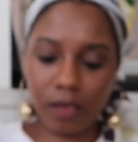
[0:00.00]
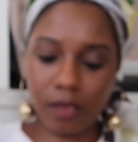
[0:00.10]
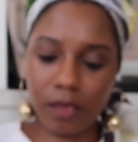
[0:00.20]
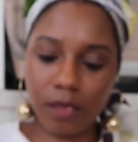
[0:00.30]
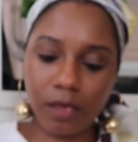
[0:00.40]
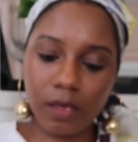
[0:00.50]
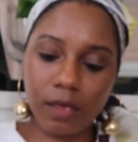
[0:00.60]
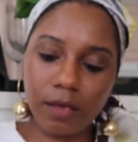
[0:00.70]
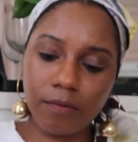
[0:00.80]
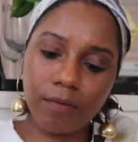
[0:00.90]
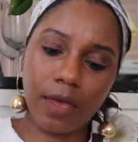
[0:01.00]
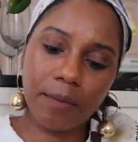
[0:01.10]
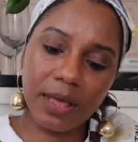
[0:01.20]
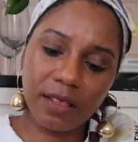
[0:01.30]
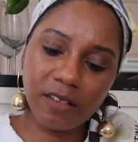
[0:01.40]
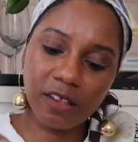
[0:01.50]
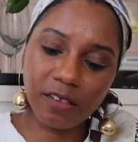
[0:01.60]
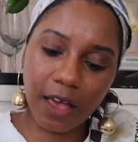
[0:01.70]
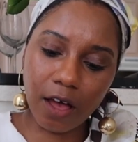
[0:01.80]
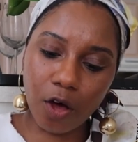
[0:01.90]
Lip Color. I mean, this
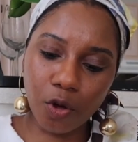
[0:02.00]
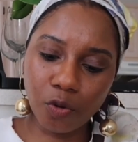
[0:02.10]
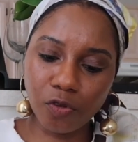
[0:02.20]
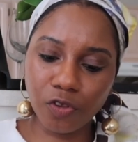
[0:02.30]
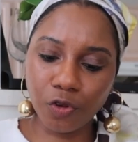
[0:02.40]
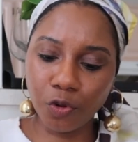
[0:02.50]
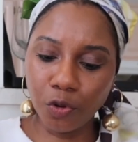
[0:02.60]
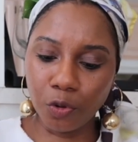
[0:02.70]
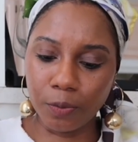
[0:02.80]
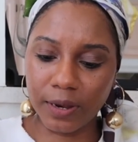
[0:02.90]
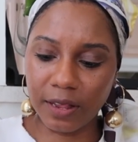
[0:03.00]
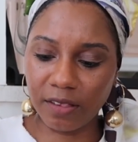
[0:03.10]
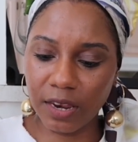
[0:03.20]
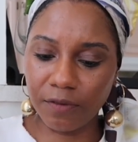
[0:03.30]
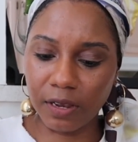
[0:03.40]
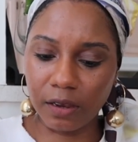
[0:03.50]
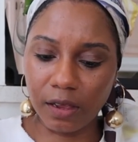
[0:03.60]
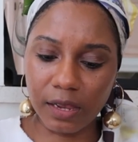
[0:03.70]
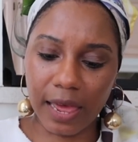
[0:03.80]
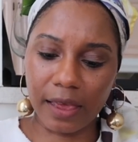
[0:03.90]
looks like a whole tube. It doesn't even
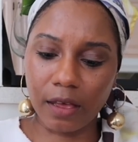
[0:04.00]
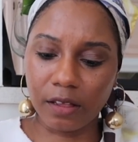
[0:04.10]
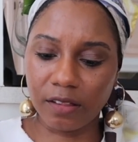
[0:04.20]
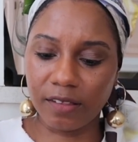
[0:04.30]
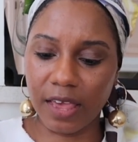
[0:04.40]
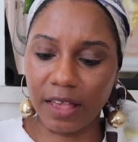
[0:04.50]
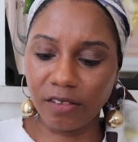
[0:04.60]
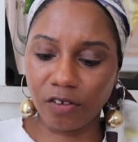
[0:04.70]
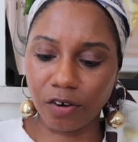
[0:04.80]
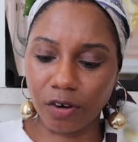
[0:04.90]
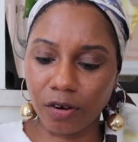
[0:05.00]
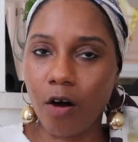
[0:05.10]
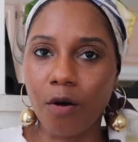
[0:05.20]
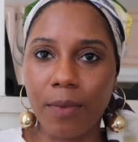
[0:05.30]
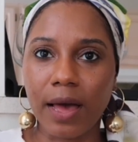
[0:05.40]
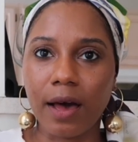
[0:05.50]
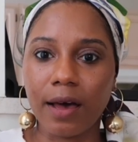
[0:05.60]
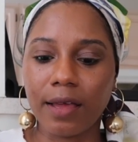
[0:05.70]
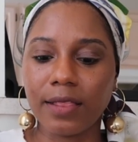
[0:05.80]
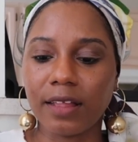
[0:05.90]
look like a tester. Oh my
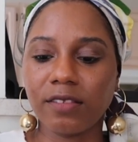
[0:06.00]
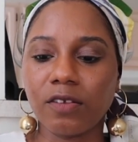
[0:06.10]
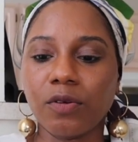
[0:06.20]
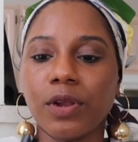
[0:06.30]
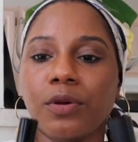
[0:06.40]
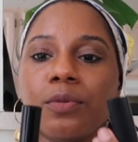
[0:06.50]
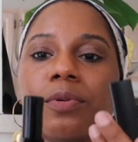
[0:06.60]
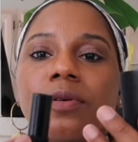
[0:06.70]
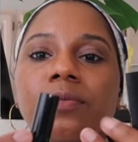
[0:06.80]
God, that's so dope.